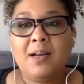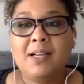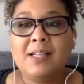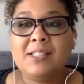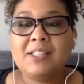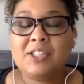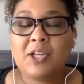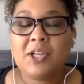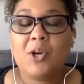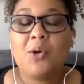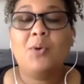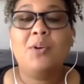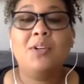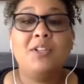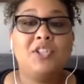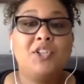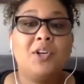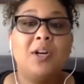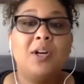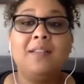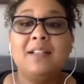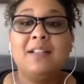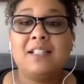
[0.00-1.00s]
so
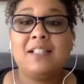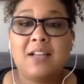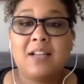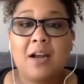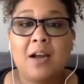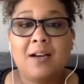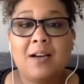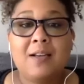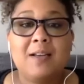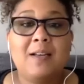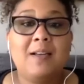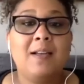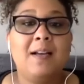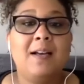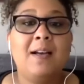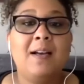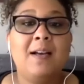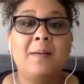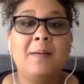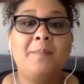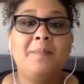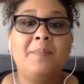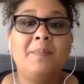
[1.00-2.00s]
during this talk,
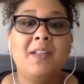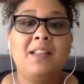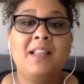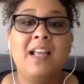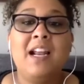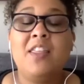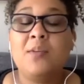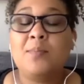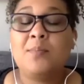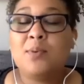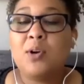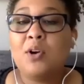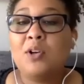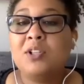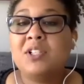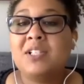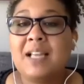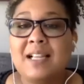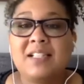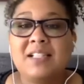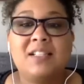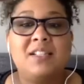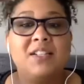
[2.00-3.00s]
um, in light of the
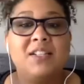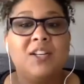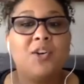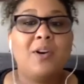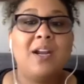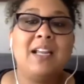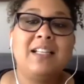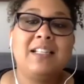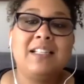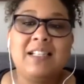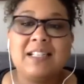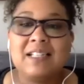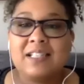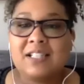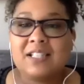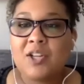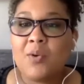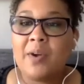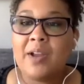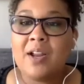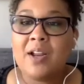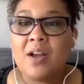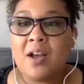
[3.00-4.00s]
protests and the craziness
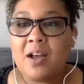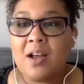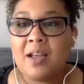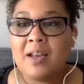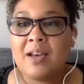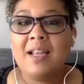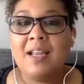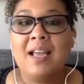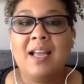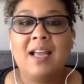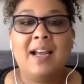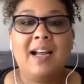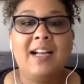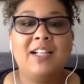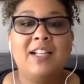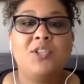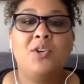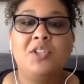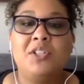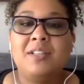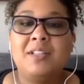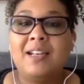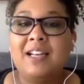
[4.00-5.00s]
going on, I
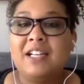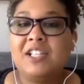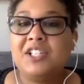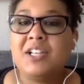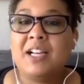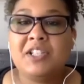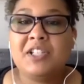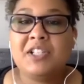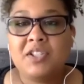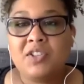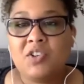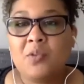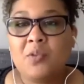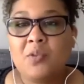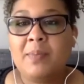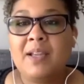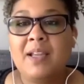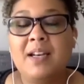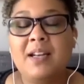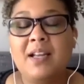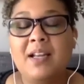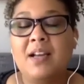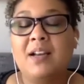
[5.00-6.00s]
told you that I changed a little
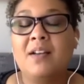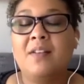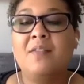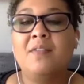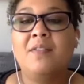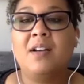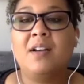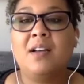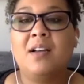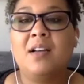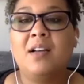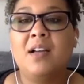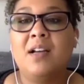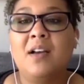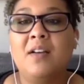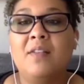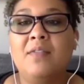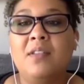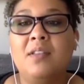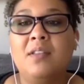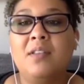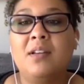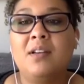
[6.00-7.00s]
bit of, uh, of,
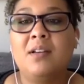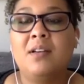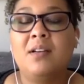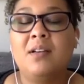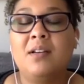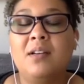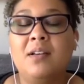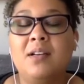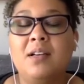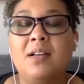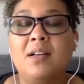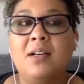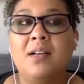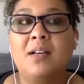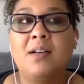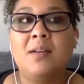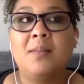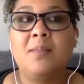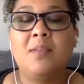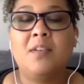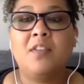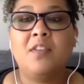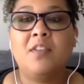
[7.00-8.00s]
the,
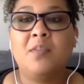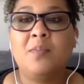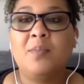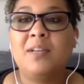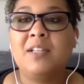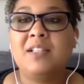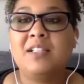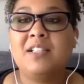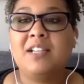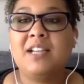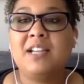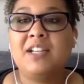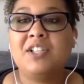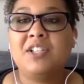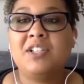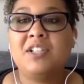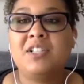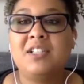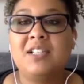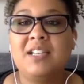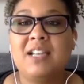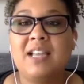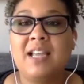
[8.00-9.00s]
um, of the presentation
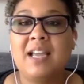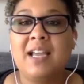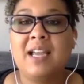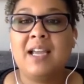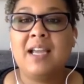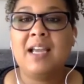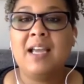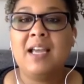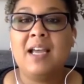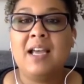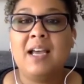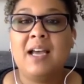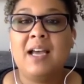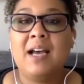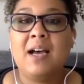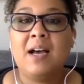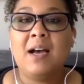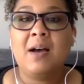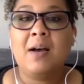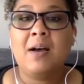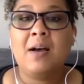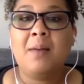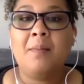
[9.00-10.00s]
today,
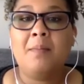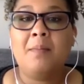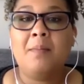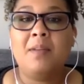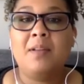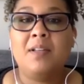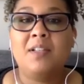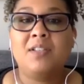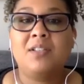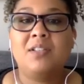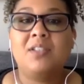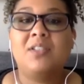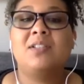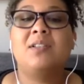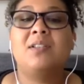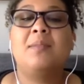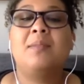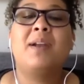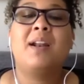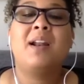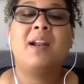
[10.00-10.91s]
um, but I